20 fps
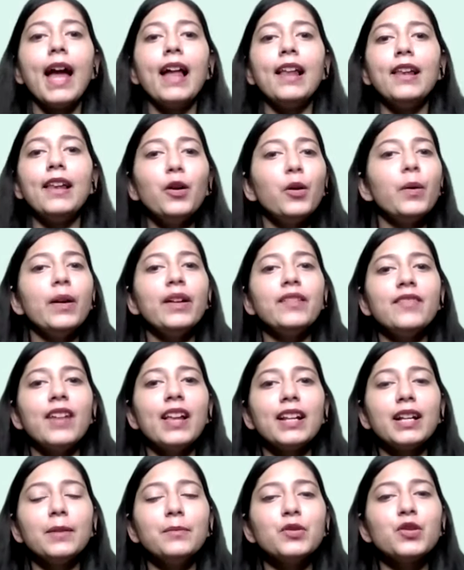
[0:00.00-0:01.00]
Hello and
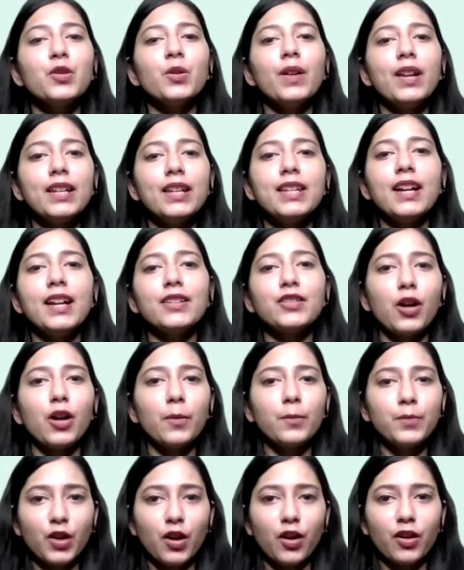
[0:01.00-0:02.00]
welcome to India
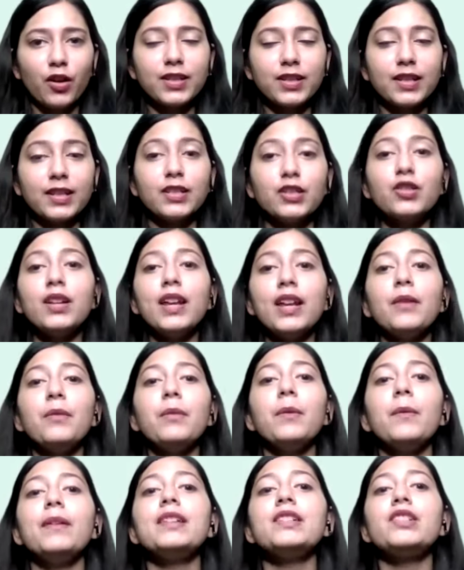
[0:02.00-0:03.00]
Top Doctor. Today
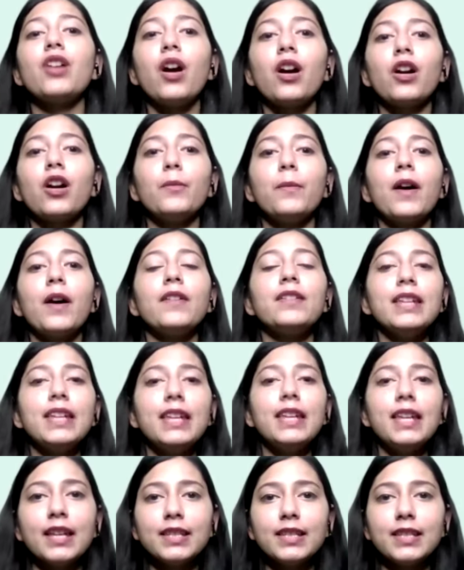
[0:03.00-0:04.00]
we will talk about
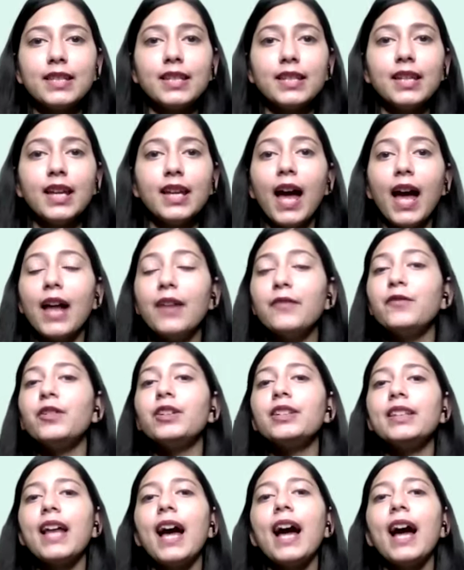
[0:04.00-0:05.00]
ENT, and
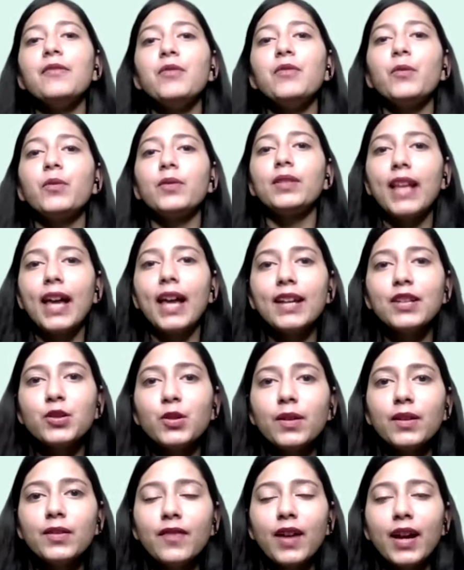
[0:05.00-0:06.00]
for that we would like
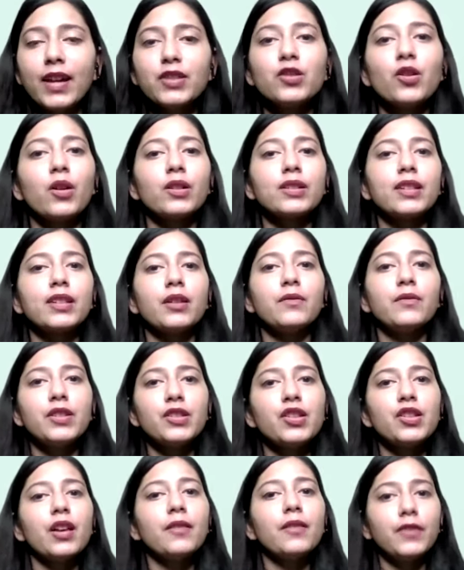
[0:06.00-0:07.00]
to invite Dr.
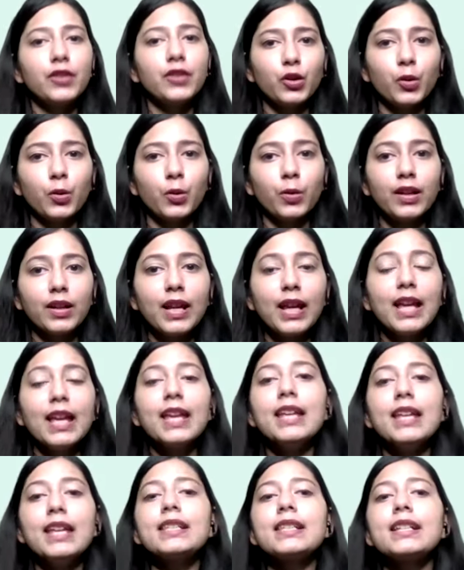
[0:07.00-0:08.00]
Vijay Vitore.
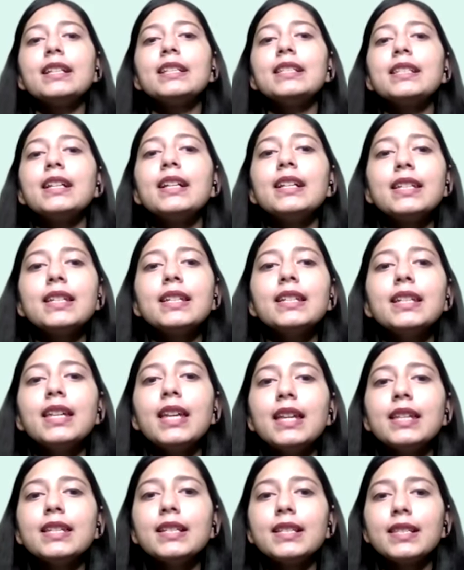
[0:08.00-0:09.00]
He is consultant
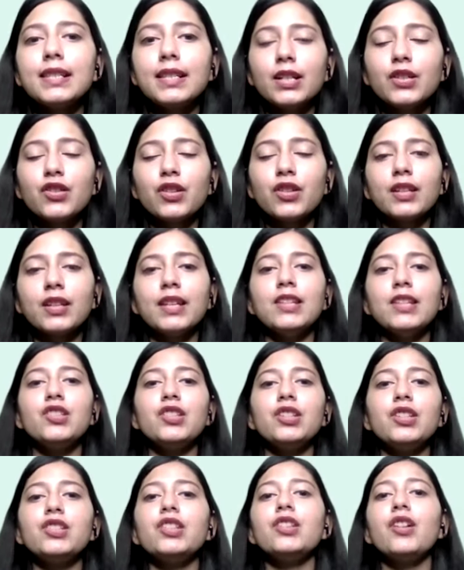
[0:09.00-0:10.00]
ENT surgeon in
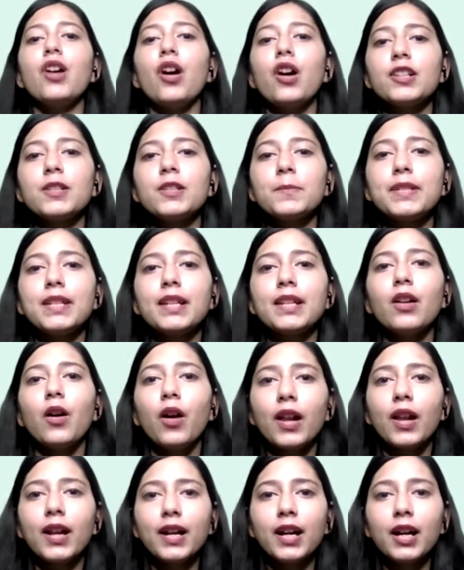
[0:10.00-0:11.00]
GG Hospital,
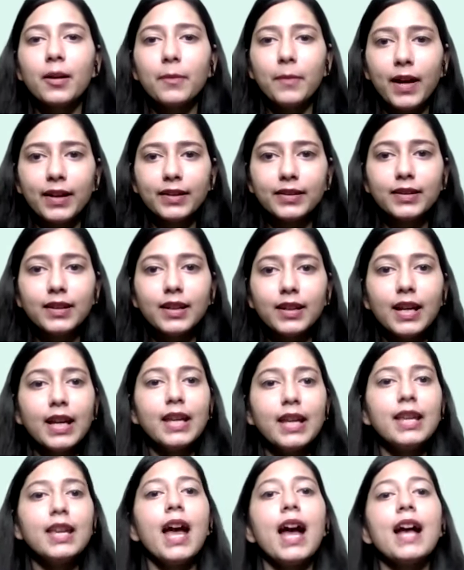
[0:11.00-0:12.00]
Aurangabad.
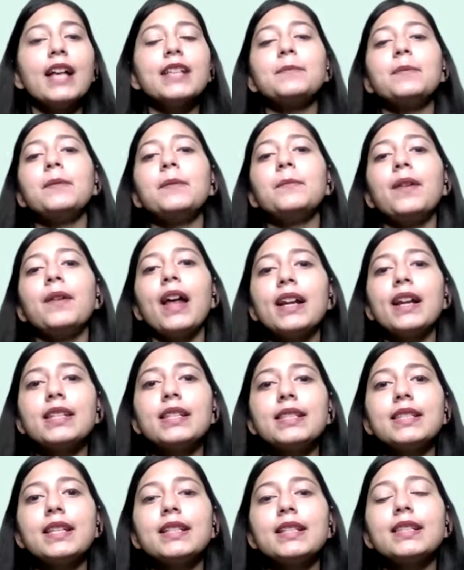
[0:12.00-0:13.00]
He has been
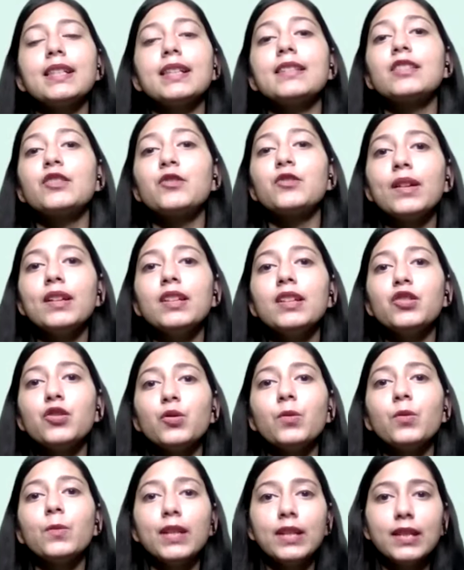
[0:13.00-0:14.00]
practicing since
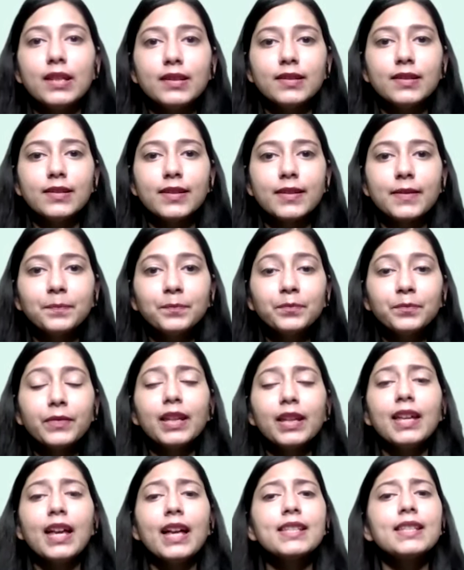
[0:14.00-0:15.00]
22 years.
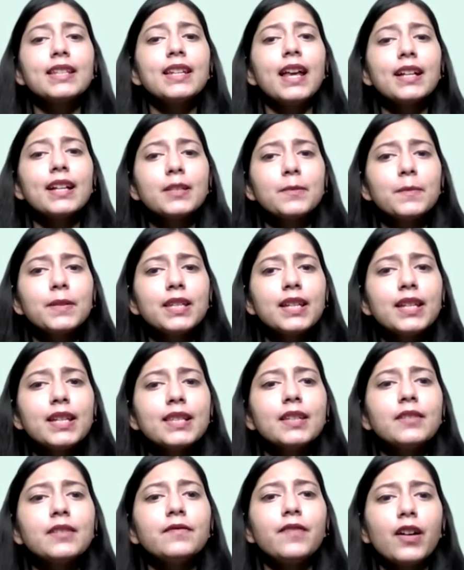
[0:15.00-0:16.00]
He has an
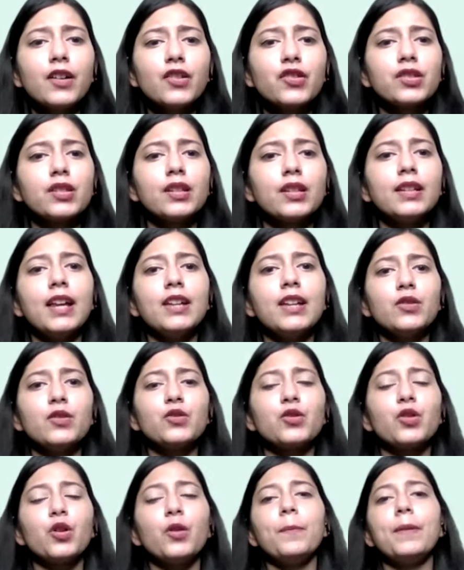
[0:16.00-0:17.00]
expertise in functional
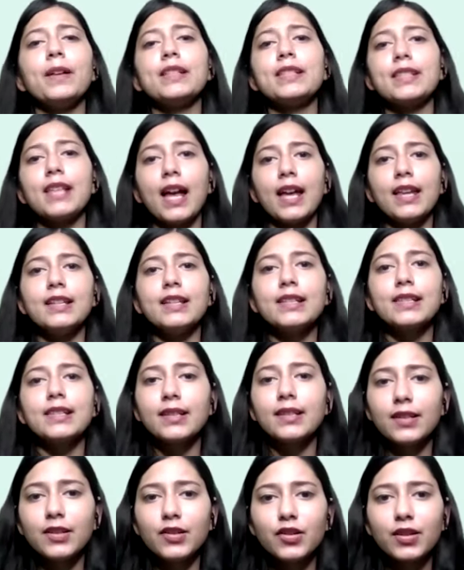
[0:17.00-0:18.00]
endoscopic sinus
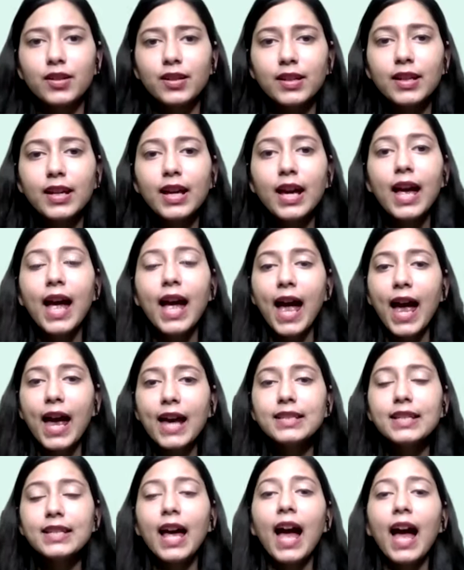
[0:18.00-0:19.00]
surgery,
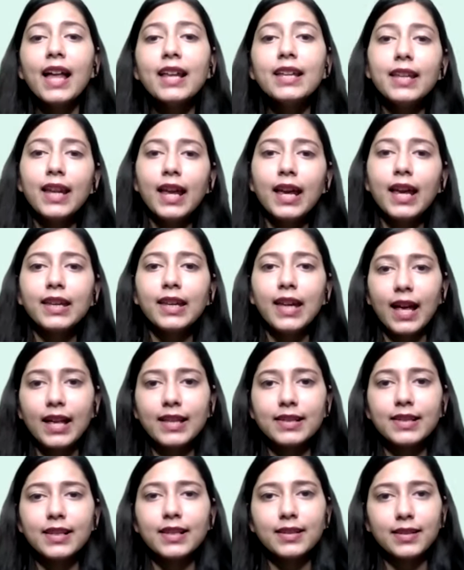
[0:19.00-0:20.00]
head and neck
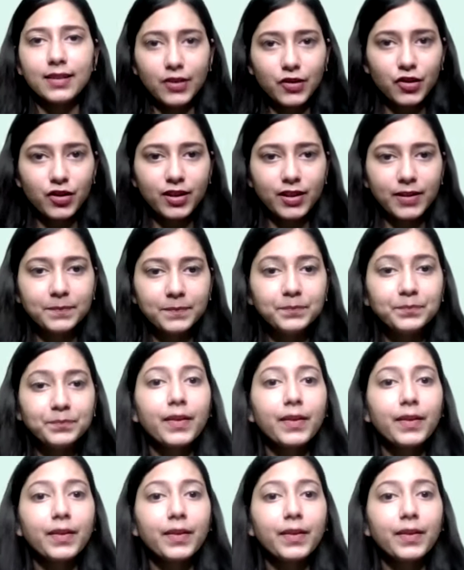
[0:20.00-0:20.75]
cancer surgery,